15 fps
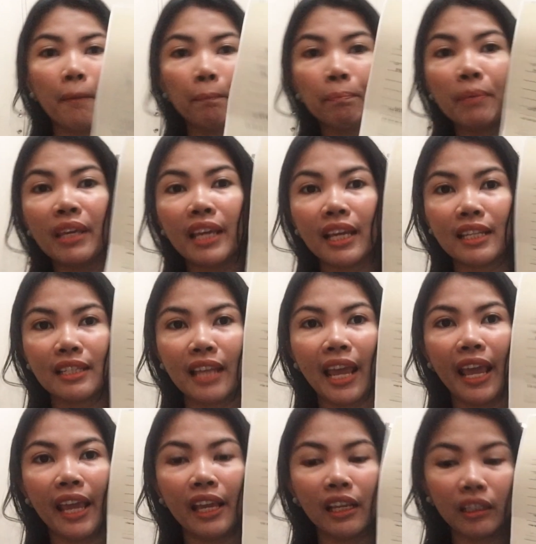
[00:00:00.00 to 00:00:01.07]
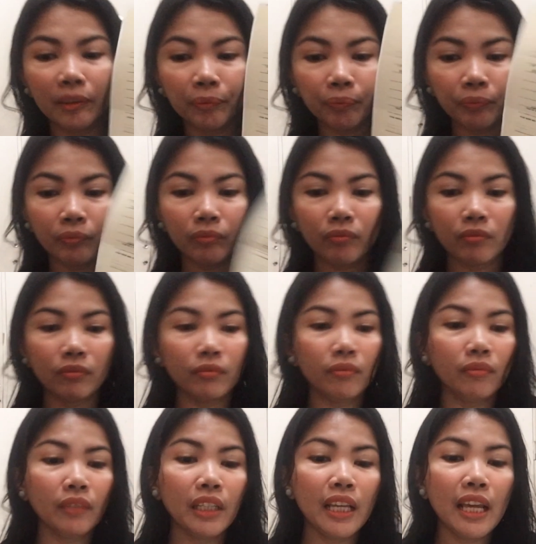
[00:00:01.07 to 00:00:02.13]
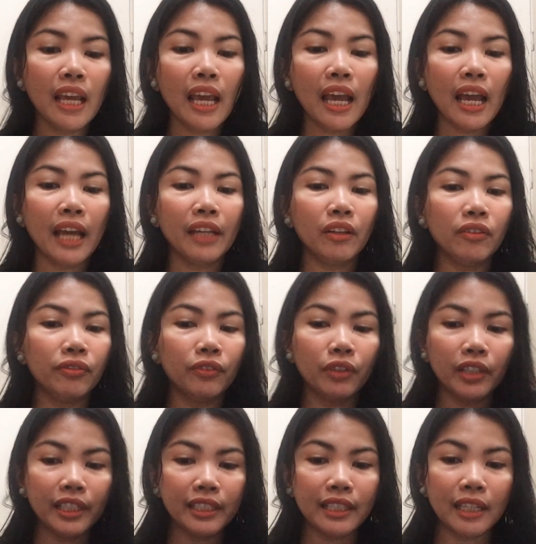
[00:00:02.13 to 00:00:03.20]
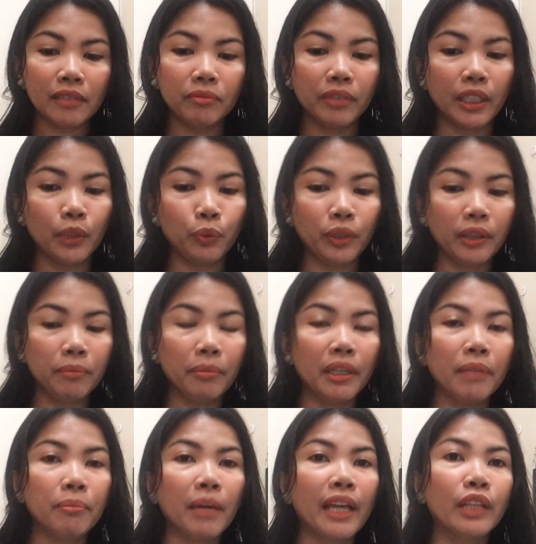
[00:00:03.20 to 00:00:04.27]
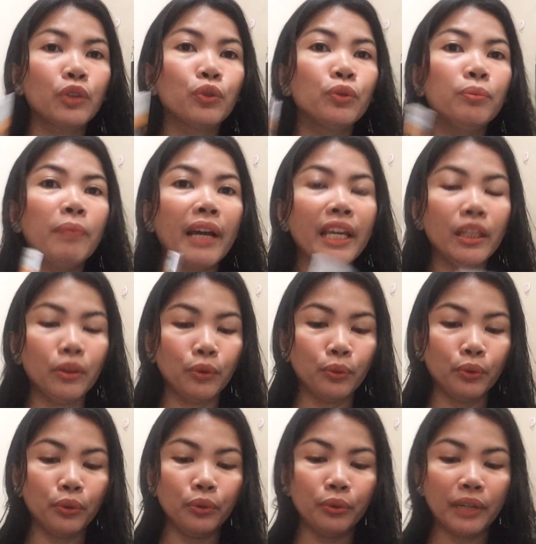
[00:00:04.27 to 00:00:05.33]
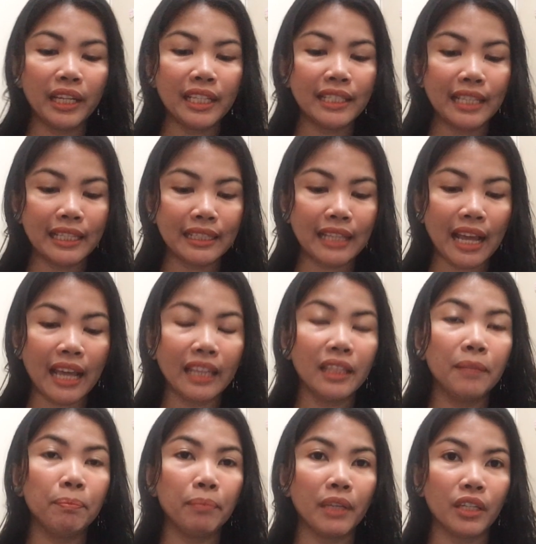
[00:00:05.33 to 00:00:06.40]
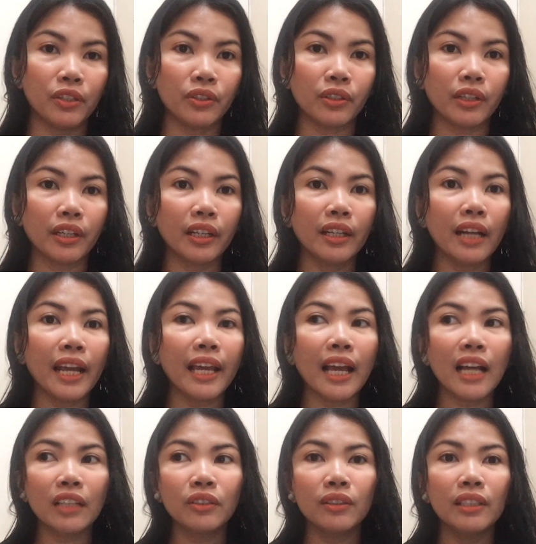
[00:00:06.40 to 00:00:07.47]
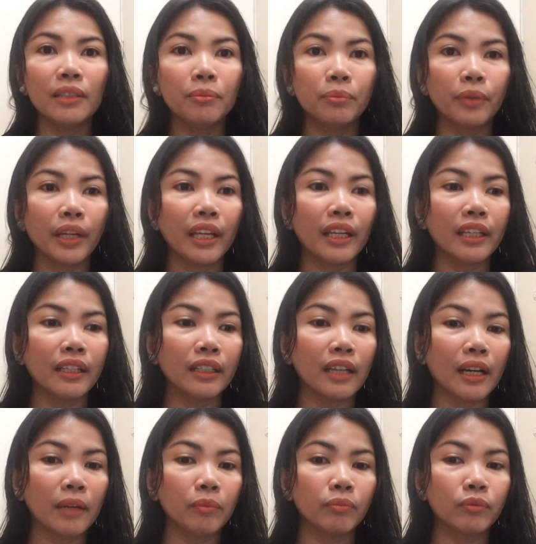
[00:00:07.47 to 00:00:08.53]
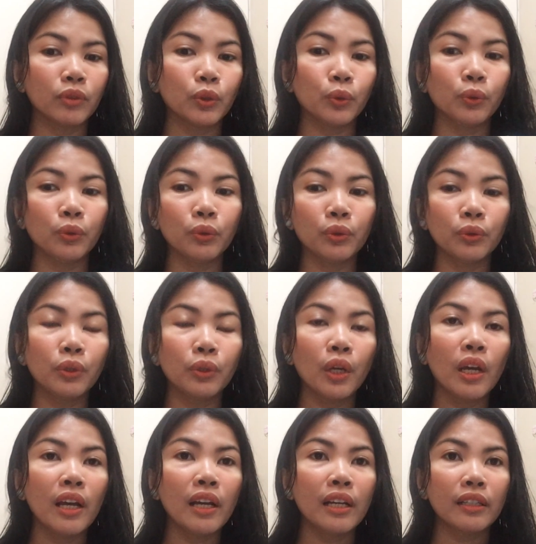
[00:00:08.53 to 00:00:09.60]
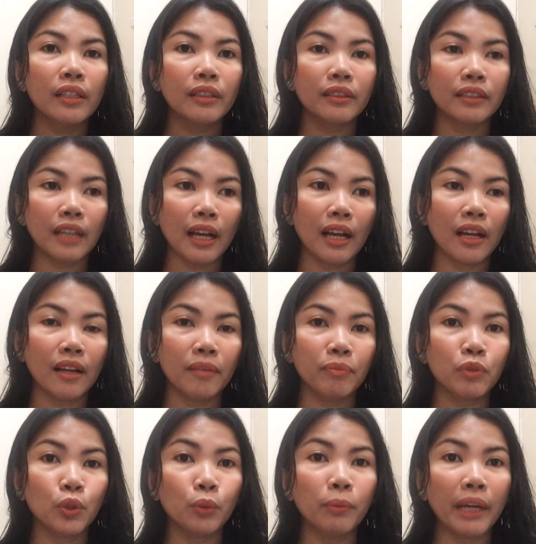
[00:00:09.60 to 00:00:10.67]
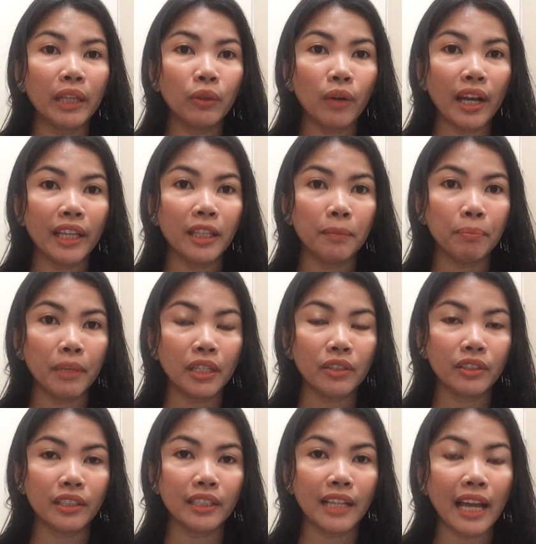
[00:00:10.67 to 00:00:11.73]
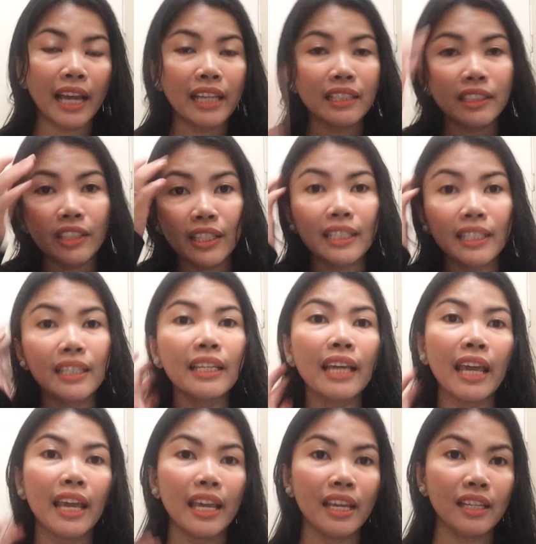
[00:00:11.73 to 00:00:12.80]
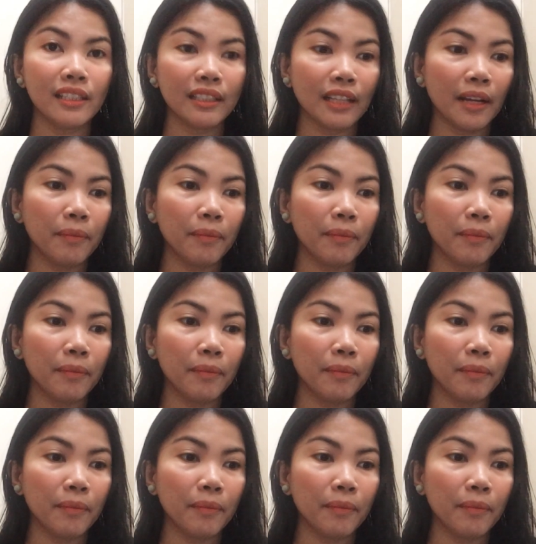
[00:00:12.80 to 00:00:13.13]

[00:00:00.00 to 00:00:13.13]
PSA. And of course, I'll bring with me my 2x2 recent ID picture. I actually bring 2x2 ID picture guys, just in case